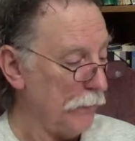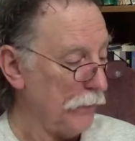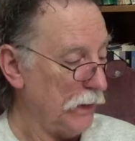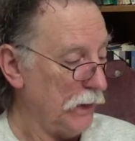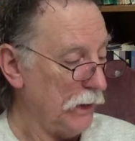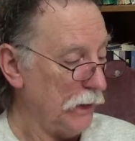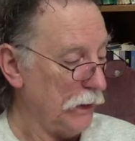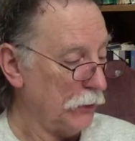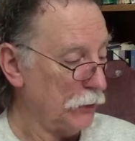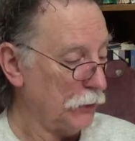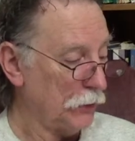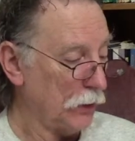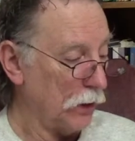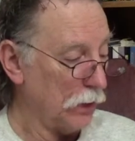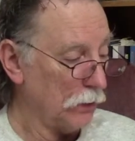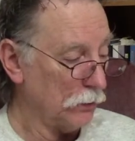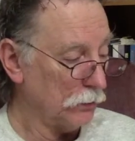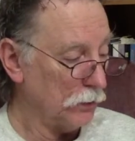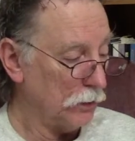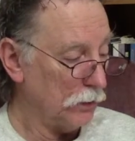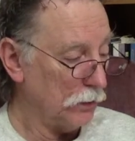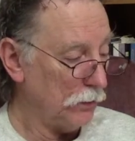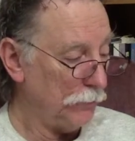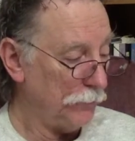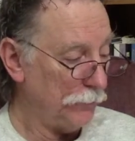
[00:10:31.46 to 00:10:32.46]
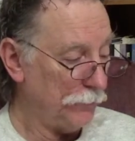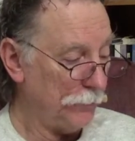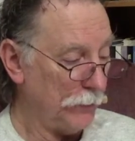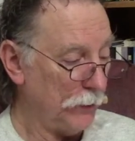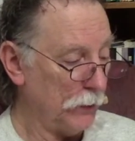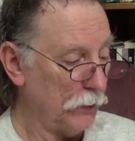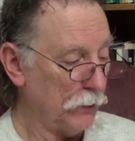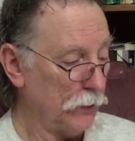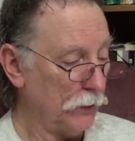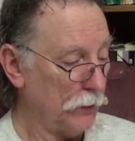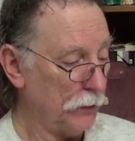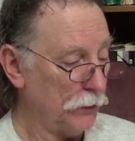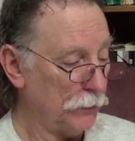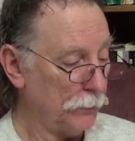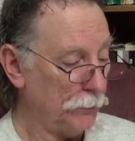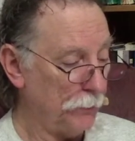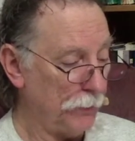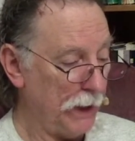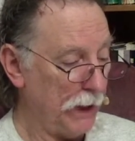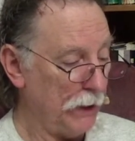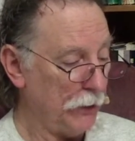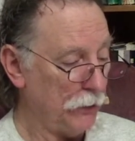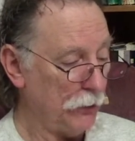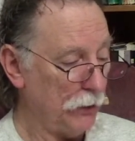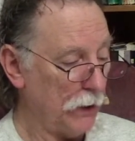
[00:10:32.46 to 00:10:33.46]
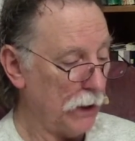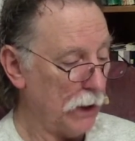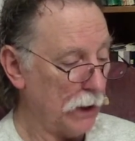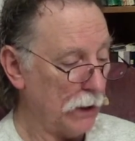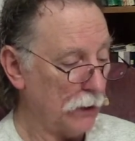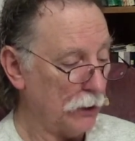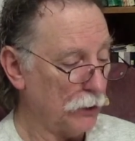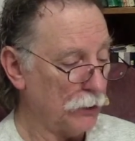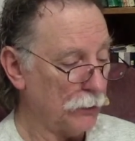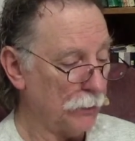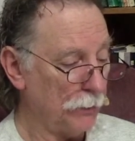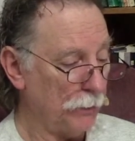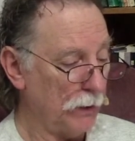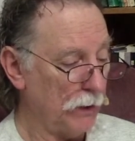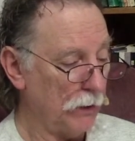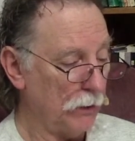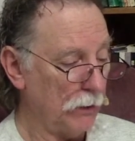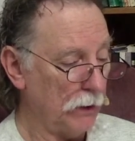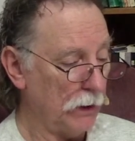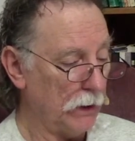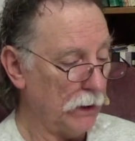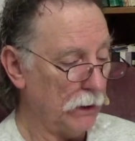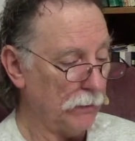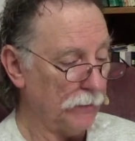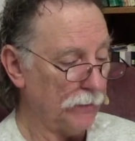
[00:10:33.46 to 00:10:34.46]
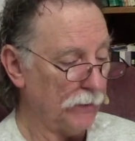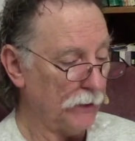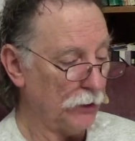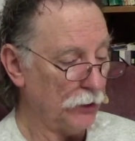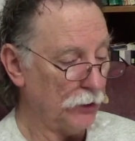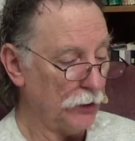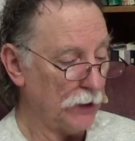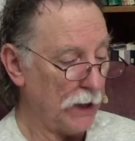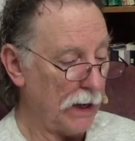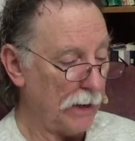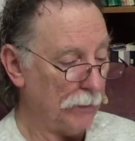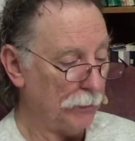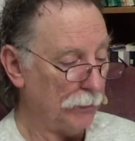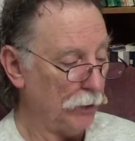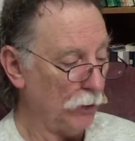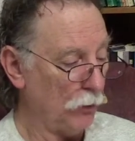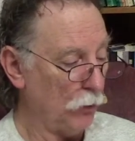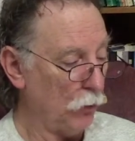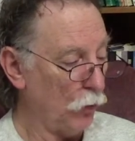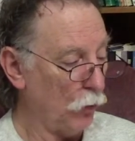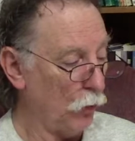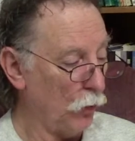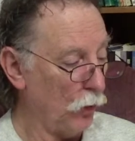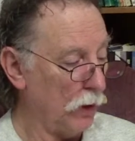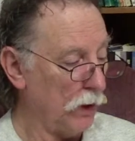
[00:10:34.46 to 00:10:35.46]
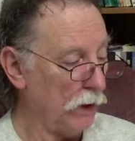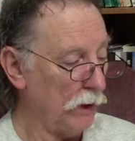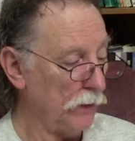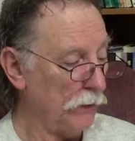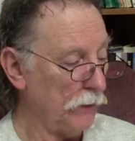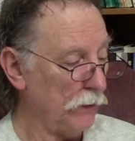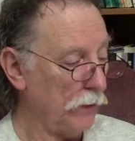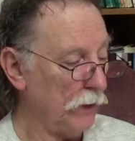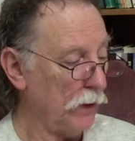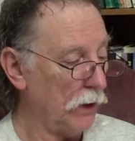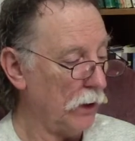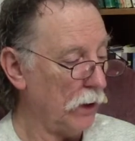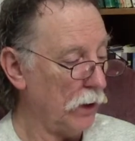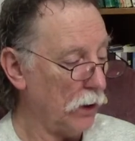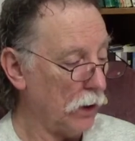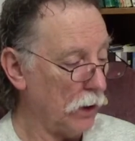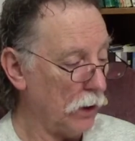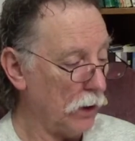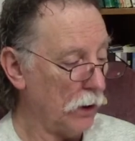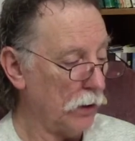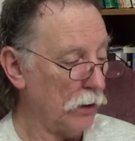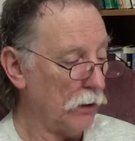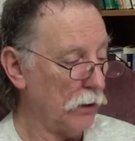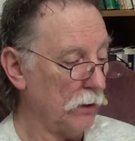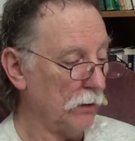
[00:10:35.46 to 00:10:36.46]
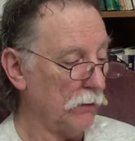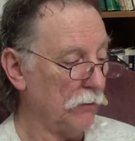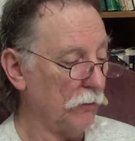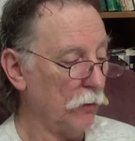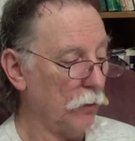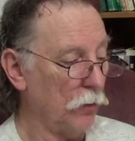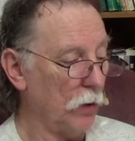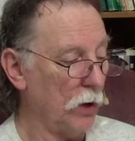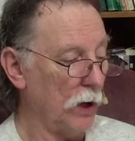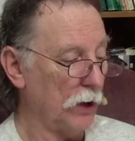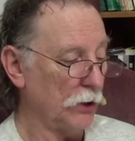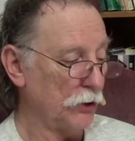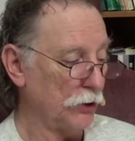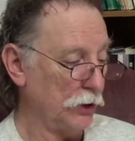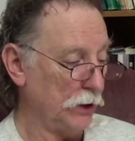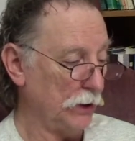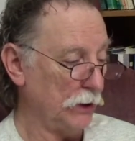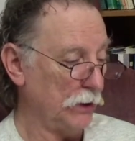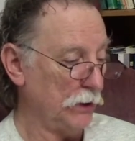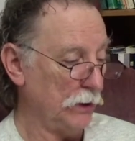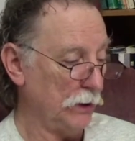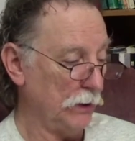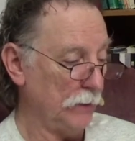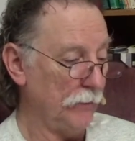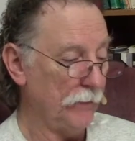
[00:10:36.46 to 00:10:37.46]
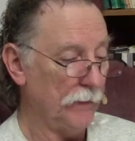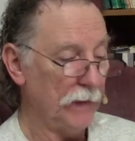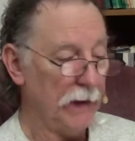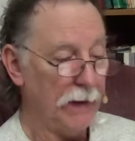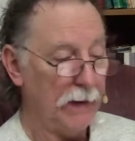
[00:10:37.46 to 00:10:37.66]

The exalted, fearless, patriotic spirit of the chaplain won the heart of Washington,